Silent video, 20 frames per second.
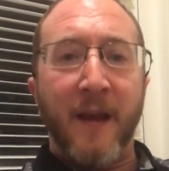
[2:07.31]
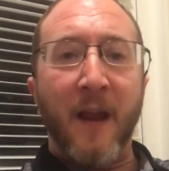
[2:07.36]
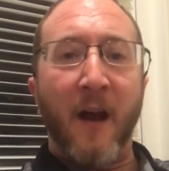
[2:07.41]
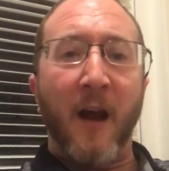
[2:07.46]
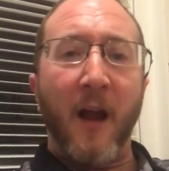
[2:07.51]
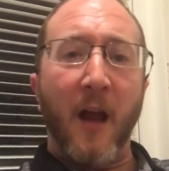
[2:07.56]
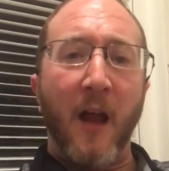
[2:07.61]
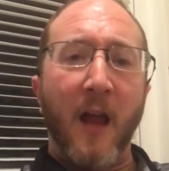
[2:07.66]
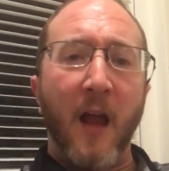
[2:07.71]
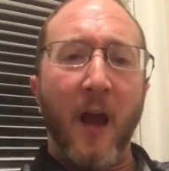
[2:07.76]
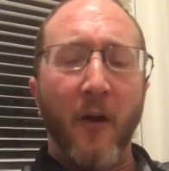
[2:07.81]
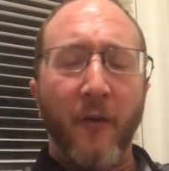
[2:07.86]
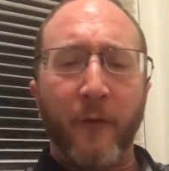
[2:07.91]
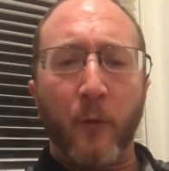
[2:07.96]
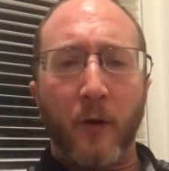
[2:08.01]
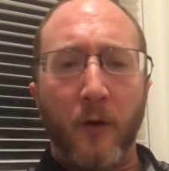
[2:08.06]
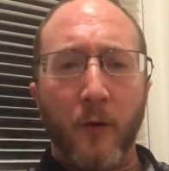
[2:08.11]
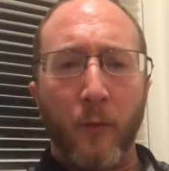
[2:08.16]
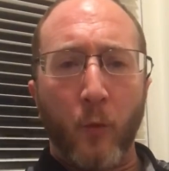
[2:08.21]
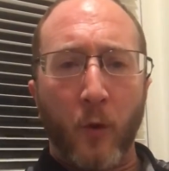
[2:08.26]
Now,
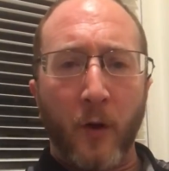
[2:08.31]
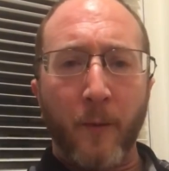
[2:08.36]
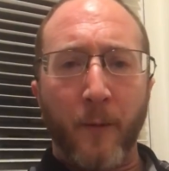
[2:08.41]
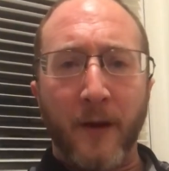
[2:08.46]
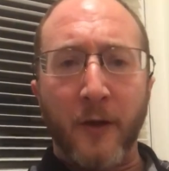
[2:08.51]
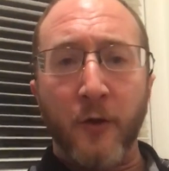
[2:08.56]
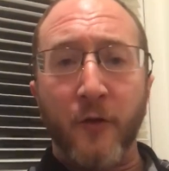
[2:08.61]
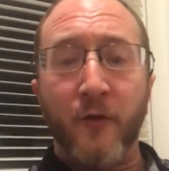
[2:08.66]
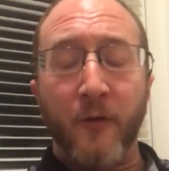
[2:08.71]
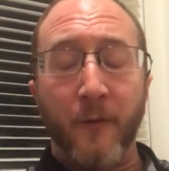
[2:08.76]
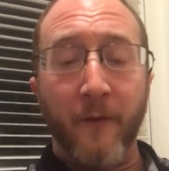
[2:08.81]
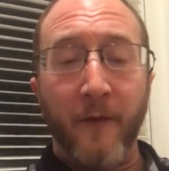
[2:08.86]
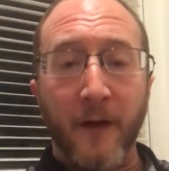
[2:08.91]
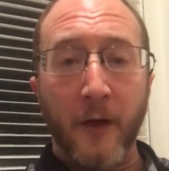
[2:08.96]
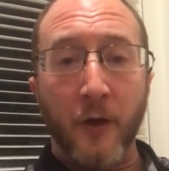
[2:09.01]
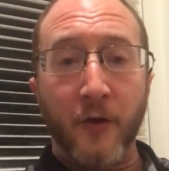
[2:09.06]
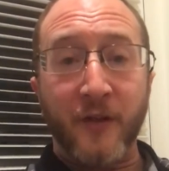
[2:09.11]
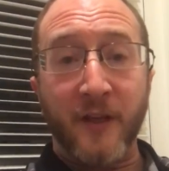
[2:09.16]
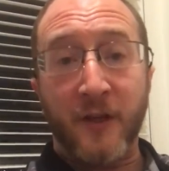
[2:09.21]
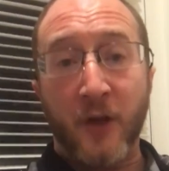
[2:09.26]
elsewhere in one of my YouTube
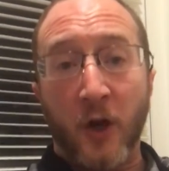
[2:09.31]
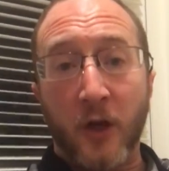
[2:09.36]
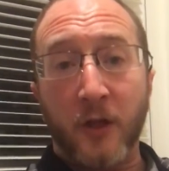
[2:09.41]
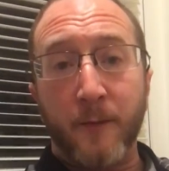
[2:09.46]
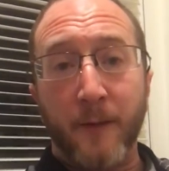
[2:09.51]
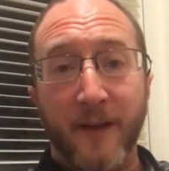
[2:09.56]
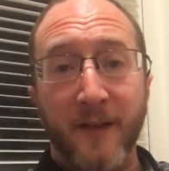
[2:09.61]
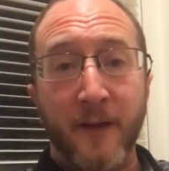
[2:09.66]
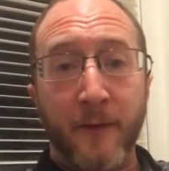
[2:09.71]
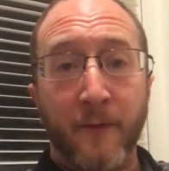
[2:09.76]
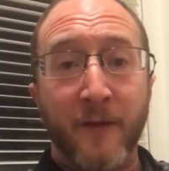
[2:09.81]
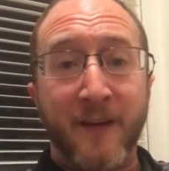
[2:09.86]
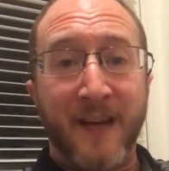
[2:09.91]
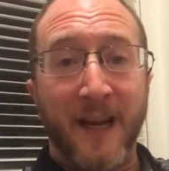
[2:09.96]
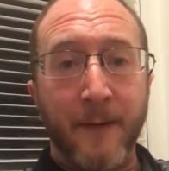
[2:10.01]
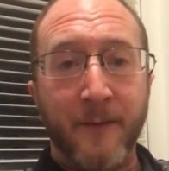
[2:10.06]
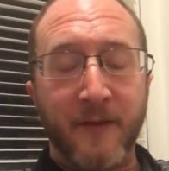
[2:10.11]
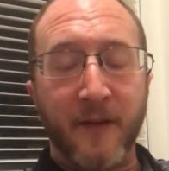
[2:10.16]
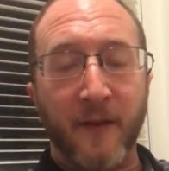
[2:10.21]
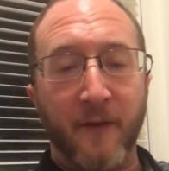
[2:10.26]
videos, I talked about different
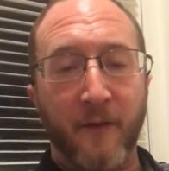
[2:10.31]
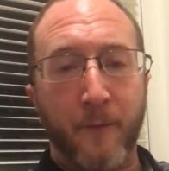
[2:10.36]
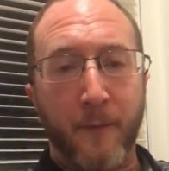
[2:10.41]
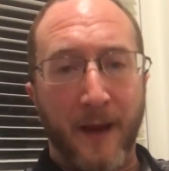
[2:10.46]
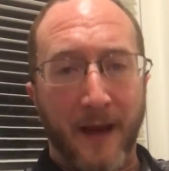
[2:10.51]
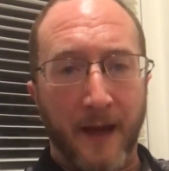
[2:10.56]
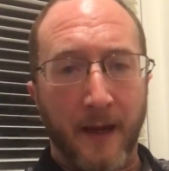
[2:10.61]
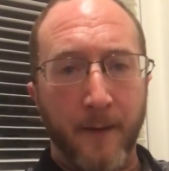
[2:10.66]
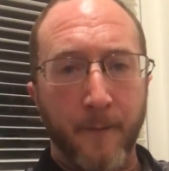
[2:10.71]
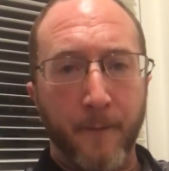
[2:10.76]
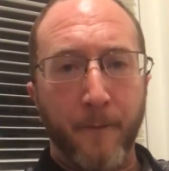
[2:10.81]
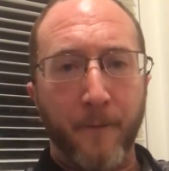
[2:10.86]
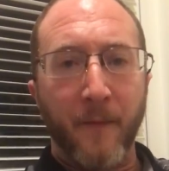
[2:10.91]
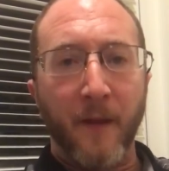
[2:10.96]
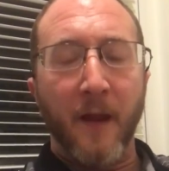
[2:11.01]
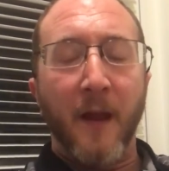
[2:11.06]
types of pain